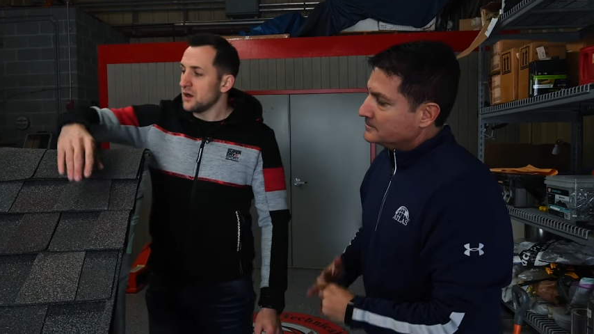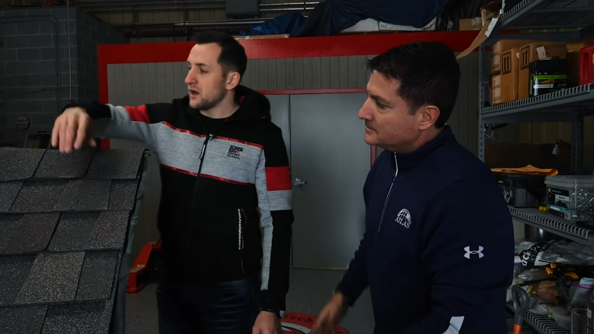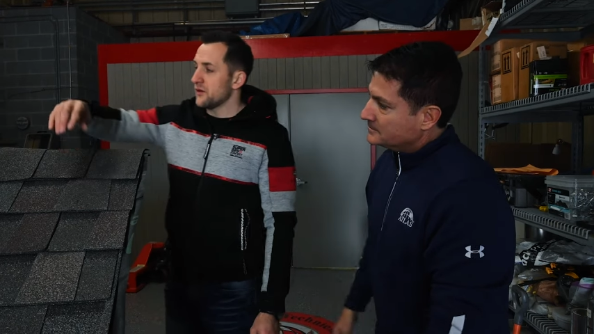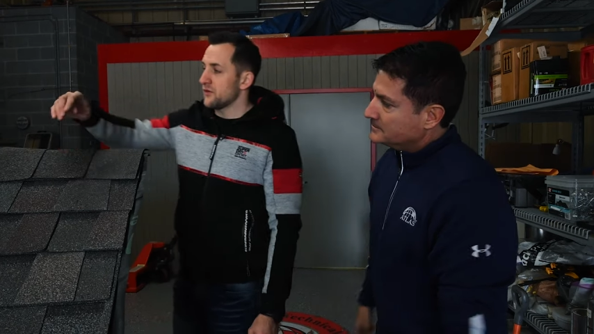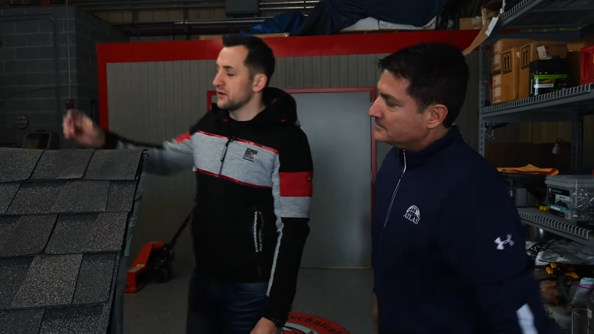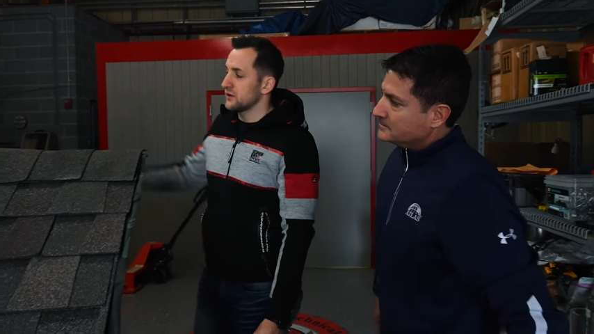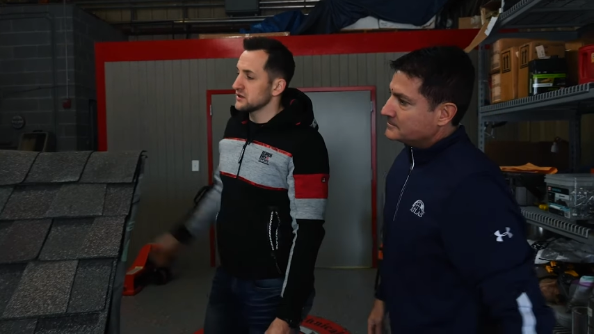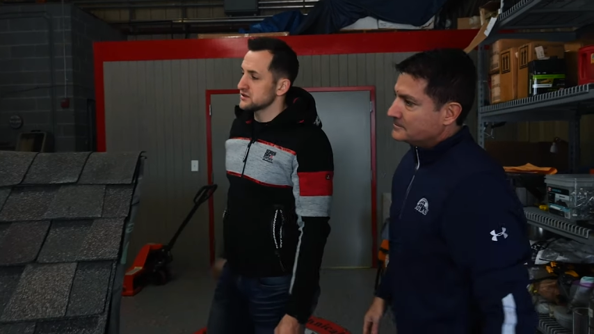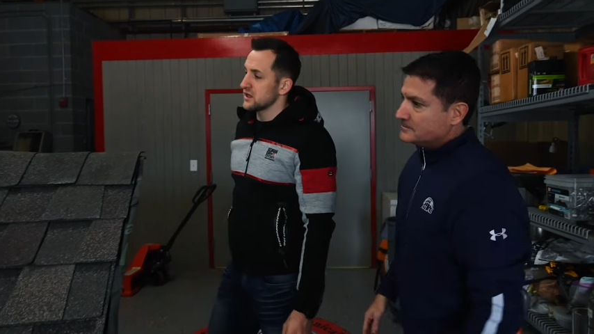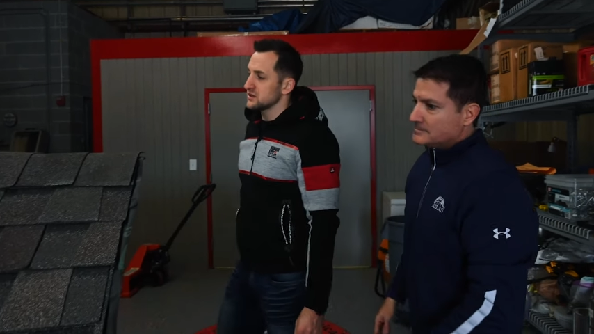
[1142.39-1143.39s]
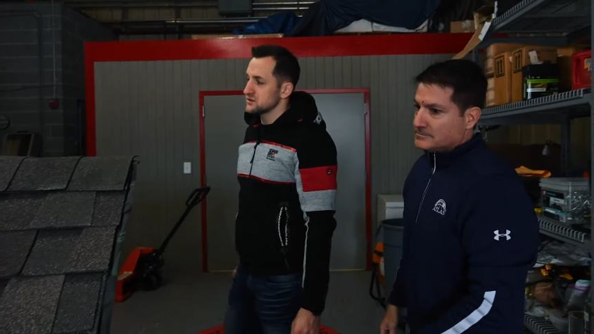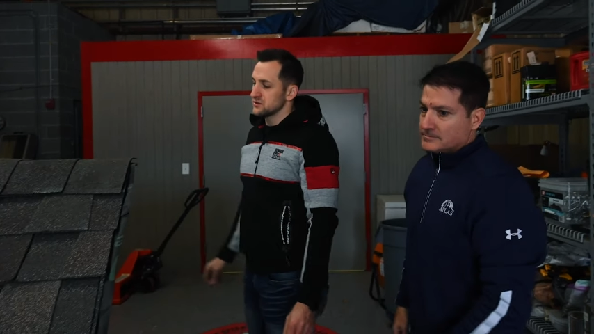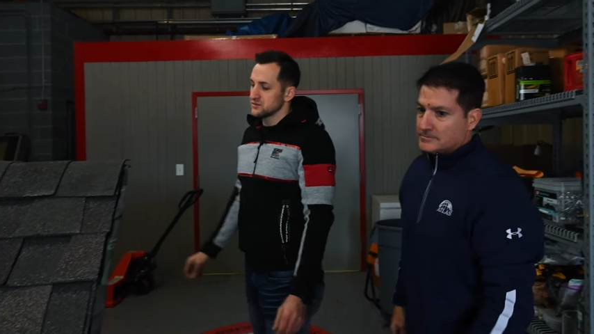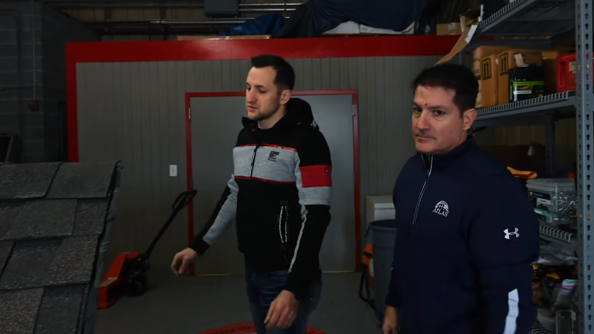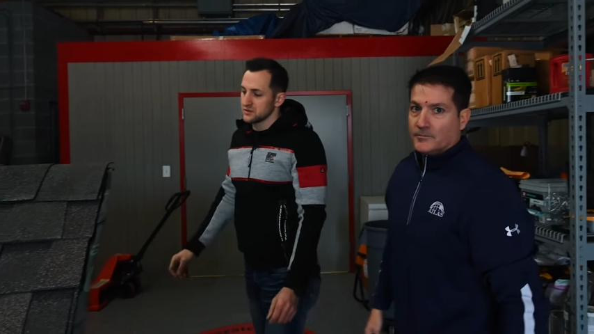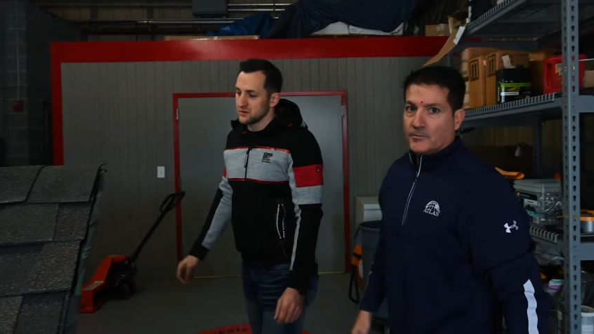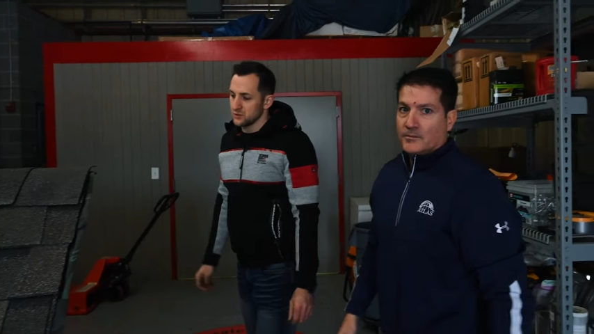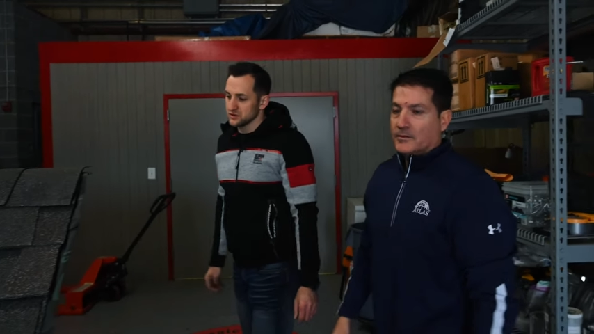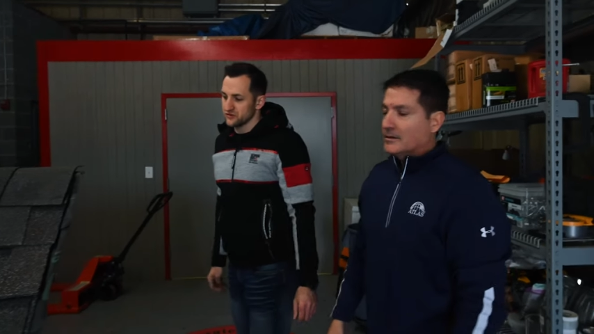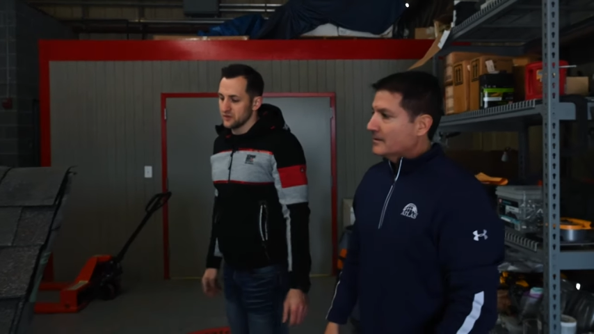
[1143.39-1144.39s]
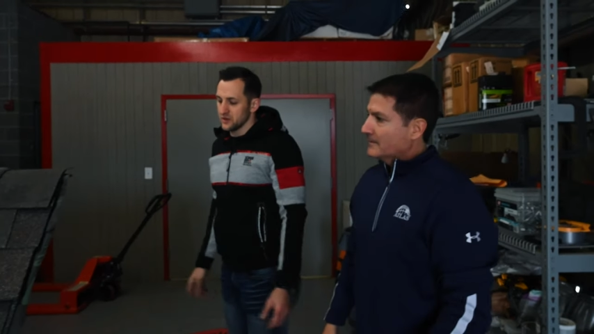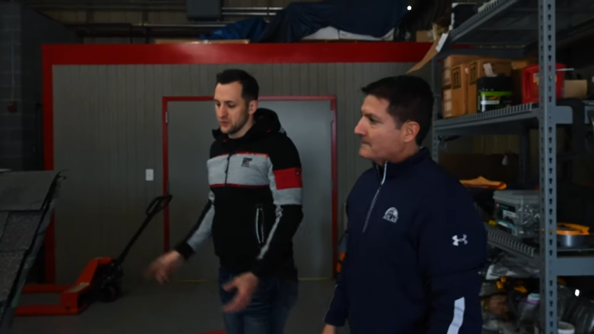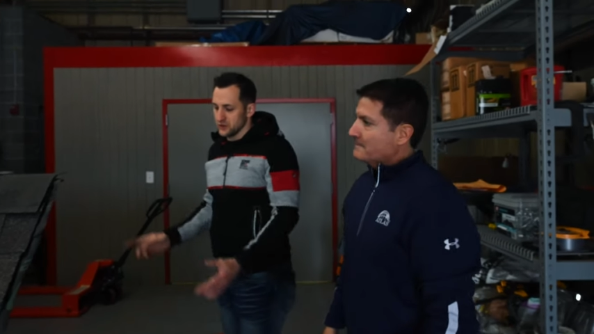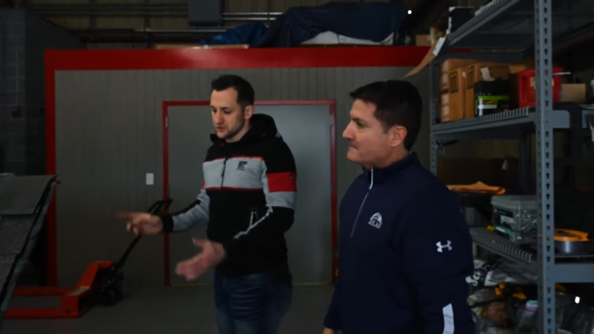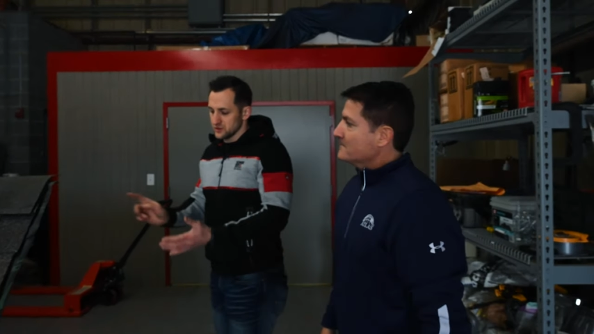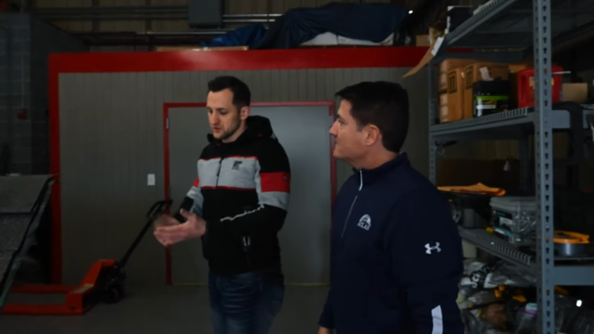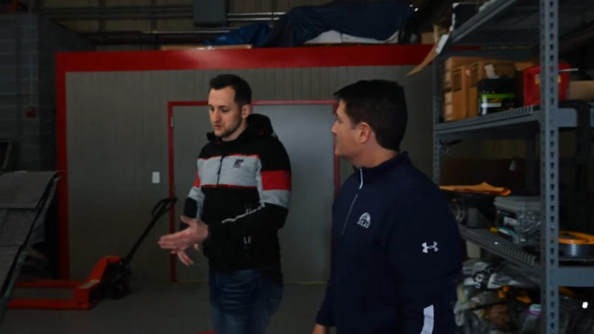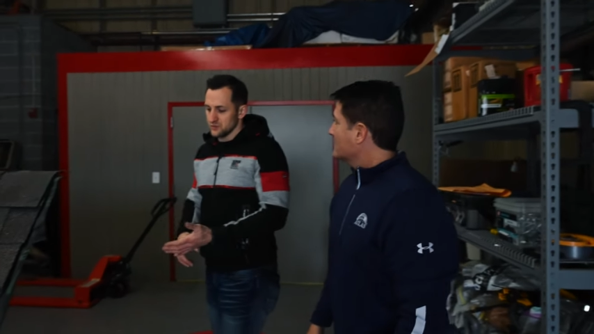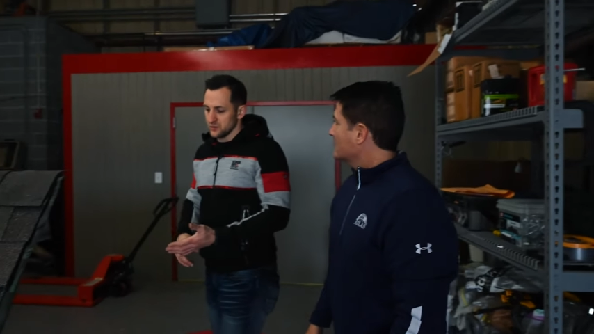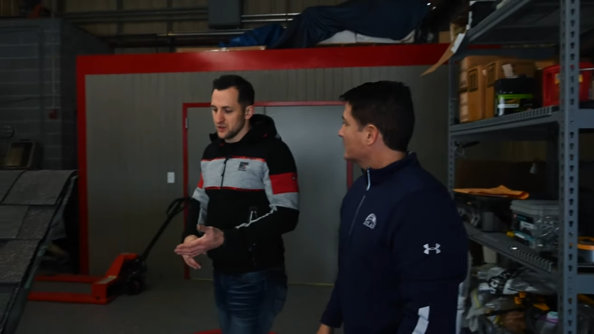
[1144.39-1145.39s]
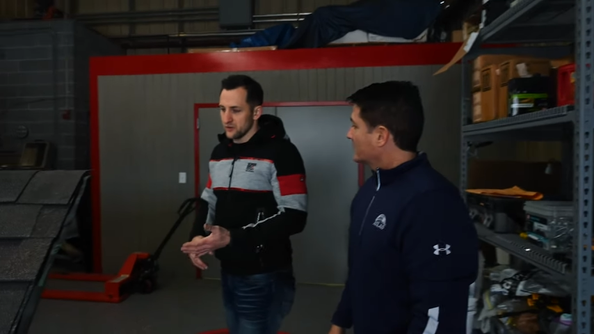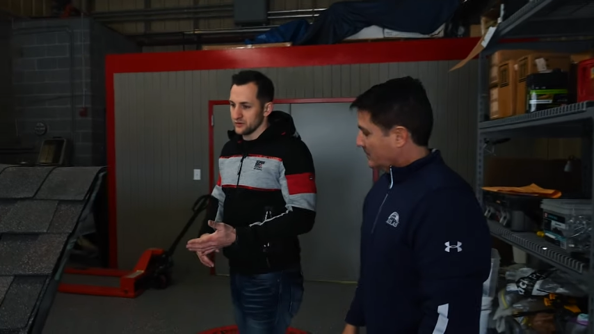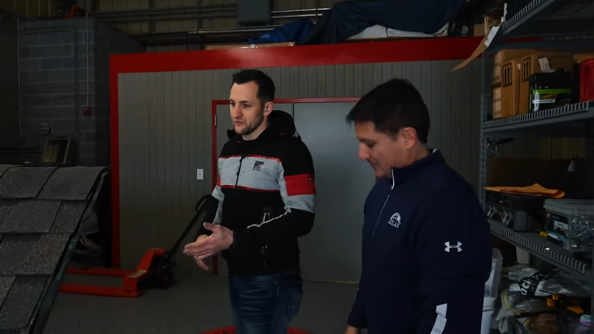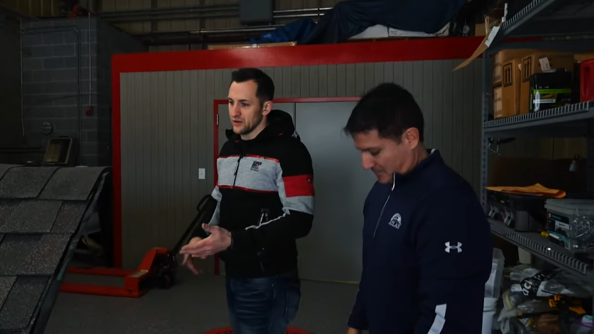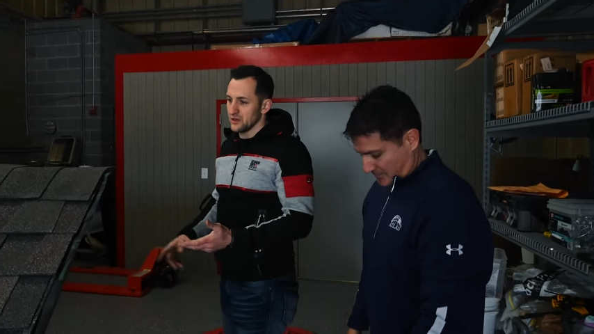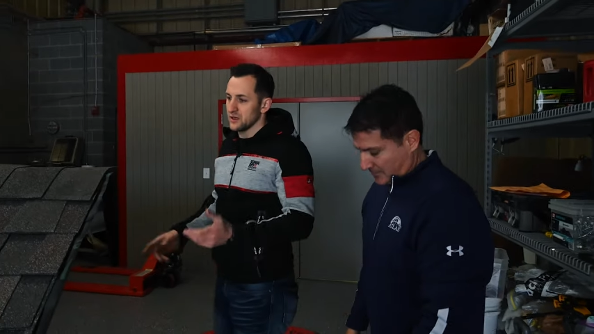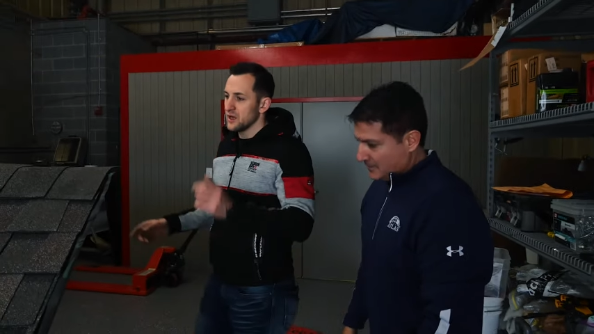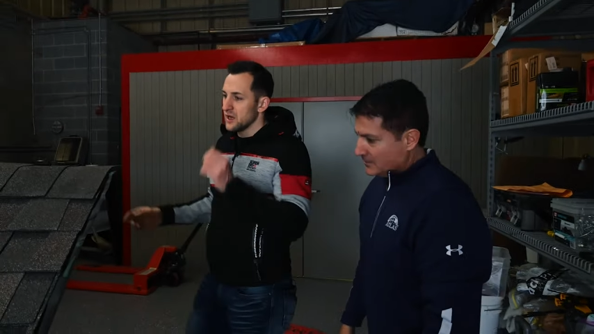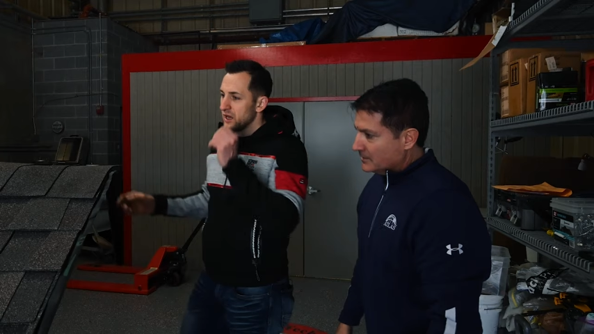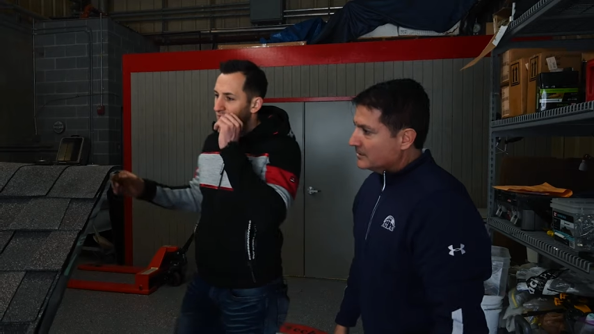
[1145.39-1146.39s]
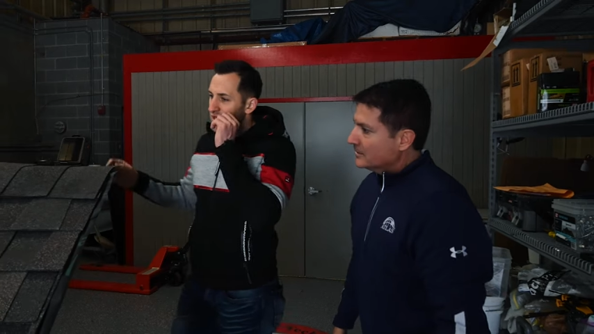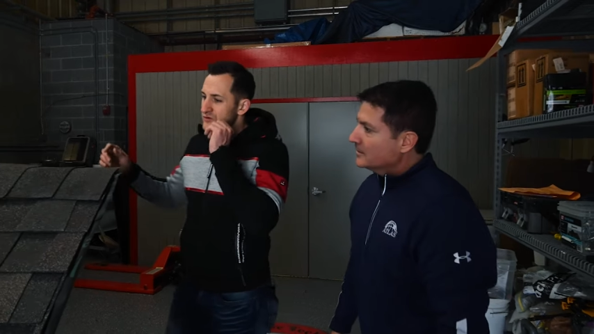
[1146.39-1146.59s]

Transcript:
Speaker 1: I think that answers most of my questions. We covered valley. Any